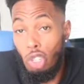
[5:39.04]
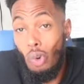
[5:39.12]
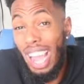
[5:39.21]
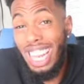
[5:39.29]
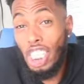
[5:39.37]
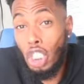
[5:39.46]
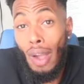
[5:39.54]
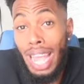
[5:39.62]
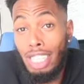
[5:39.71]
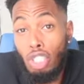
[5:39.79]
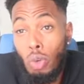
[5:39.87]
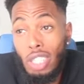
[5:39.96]
You ain't
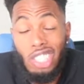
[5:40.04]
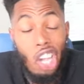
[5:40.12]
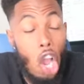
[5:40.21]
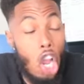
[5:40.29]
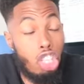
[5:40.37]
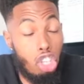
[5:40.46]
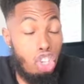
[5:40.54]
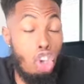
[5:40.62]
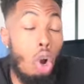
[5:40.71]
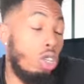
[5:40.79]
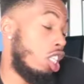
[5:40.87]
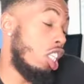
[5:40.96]
attracted to her. To
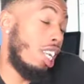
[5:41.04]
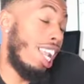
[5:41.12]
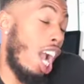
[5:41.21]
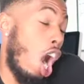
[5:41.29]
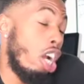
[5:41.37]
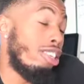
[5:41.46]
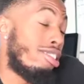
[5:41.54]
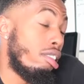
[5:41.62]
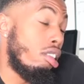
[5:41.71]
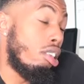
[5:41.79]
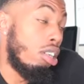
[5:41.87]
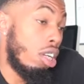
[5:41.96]
you, she look like
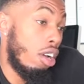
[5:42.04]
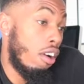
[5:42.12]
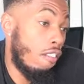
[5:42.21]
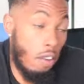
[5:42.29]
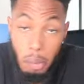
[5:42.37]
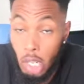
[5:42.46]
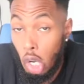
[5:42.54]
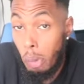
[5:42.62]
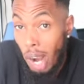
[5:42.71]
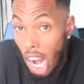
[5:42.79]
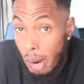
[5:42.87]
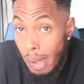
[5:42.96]
Ursula from The
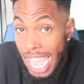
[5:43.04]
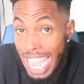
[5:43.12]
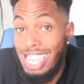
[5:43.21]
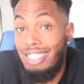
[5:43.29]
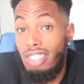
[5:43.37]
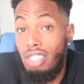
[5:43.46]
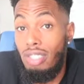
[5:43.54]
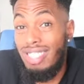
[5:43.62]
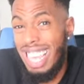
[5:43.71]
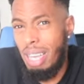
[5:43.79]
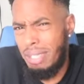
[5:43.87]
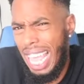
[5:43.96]
Little Mermaids. You
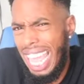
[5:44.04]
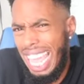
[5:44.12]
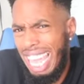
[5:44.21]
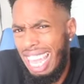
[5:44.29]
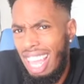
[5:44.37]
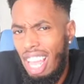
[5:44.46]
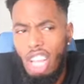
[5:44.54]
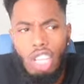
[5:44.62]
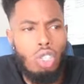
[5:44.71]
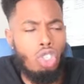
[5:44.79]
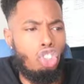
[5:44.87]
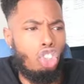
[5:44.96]
see what I'm saying?
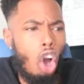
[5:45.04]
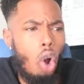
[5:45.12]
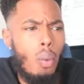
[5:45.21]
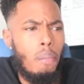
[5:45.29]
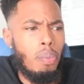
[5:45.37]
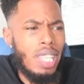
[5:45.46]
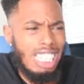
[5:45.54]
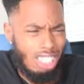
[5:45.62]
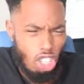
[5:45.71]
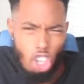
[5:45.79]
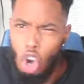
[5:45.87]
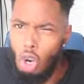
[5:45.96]
So,
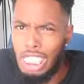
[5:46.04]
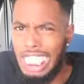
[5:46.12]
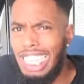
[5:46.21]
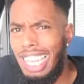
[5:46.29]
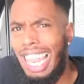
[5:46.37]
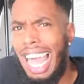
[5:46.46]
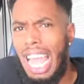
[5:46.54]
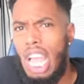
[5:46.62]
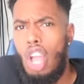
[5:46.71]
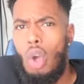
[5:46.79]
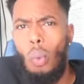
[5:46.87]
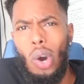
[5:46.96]
to you, she look
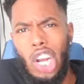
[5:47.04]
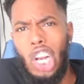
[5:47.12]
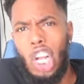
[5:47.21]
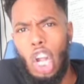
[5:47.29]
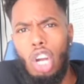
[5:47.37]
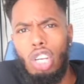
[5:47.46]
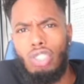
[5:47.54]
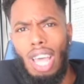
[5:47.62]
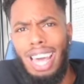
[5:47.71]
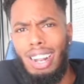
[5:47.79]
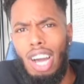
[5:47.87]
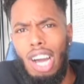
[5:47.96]
like one of the girls
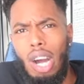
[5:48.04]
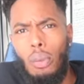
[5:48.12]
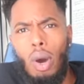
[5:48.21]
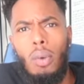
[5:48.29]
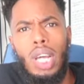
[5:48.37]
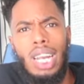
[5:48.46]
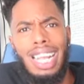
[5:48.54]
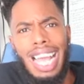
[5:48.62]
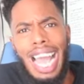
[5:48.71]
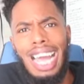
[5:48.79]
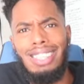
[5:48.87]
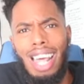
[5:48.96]
out of, one of the
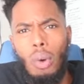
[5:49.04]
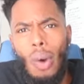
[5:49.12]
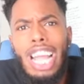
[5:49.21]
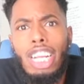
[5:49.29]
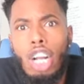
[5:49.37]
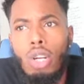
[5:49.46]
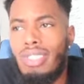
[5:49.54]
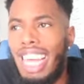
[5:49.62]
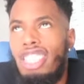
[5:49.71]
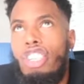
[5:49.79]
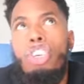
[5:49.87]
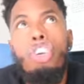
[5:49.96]
guys out of White Girls.
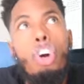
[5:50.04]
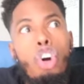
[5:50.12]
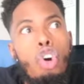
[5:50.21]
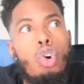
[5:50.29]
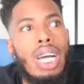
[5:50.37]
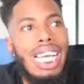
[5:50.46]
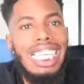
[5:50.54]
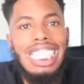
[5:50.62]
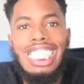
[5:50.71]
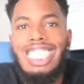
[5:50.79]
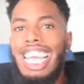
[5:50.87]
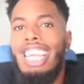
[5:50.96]
Like, to you,
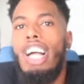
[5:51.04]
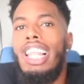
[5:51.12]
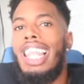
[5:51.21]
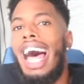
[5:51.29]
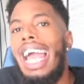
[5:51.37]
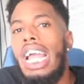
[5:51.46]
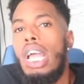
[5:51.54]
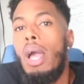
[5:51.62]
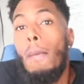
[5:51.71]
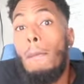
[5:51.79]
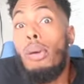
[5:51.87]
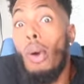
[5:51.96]
she look like
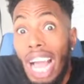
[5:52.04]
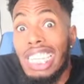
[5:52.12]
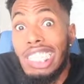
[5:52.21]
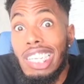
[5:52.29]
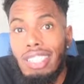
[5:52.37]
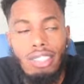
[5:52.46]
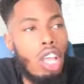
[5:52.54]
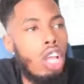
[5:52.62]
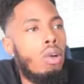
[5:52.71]
Precious.